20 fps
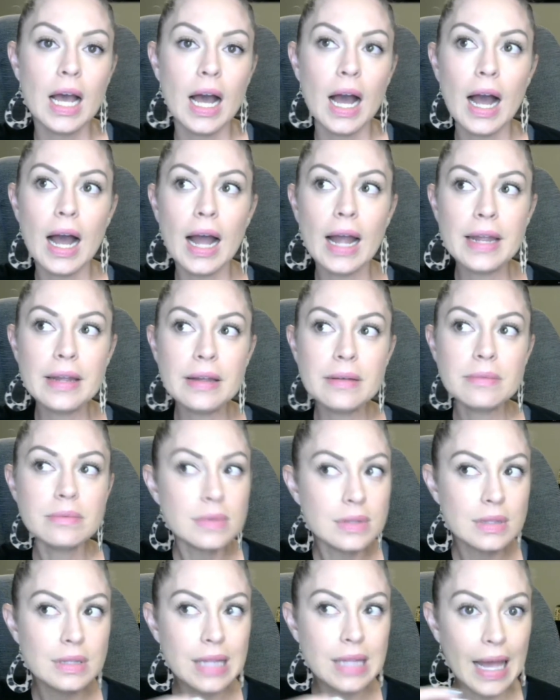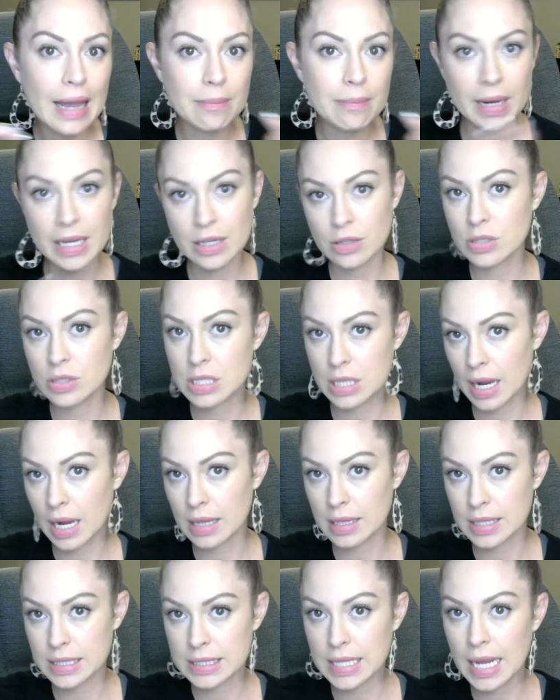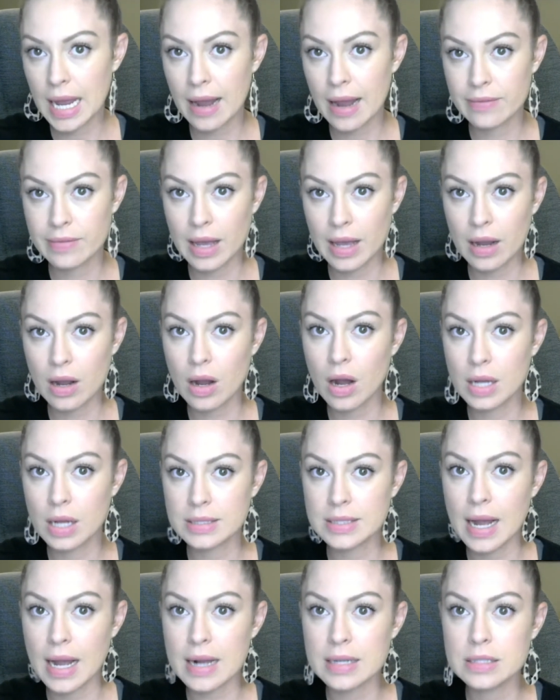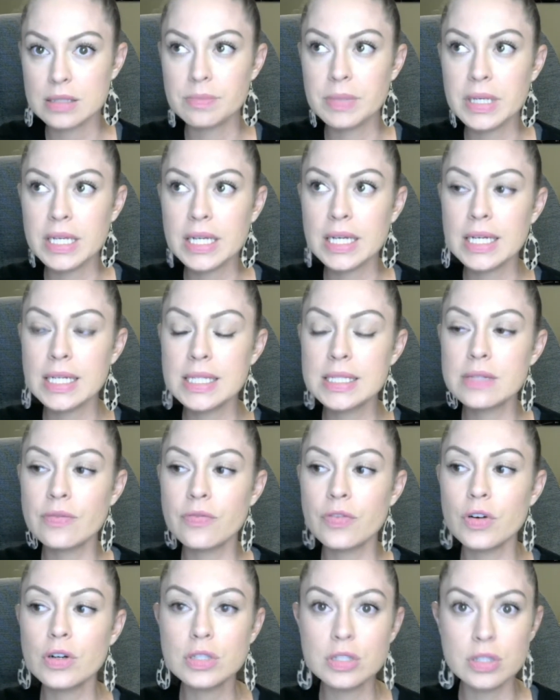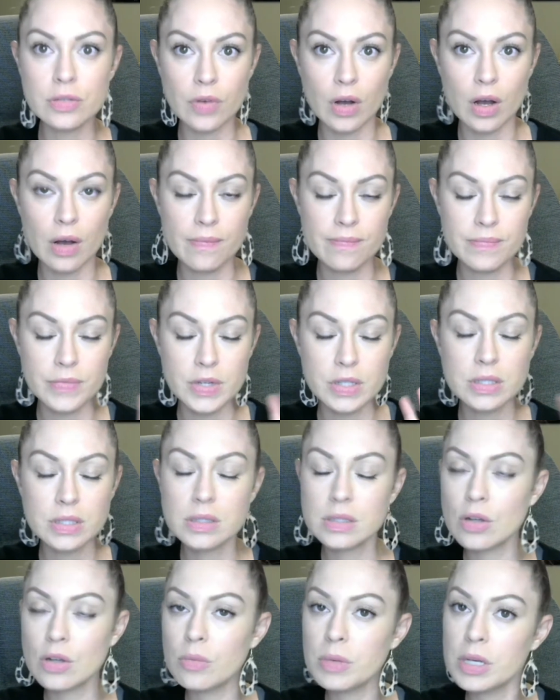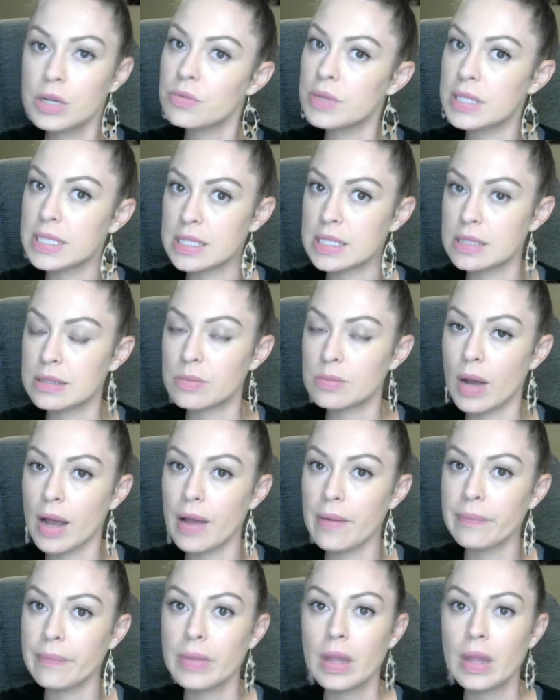I let my new stylist have that contact because, first of all, there's so many reasons why.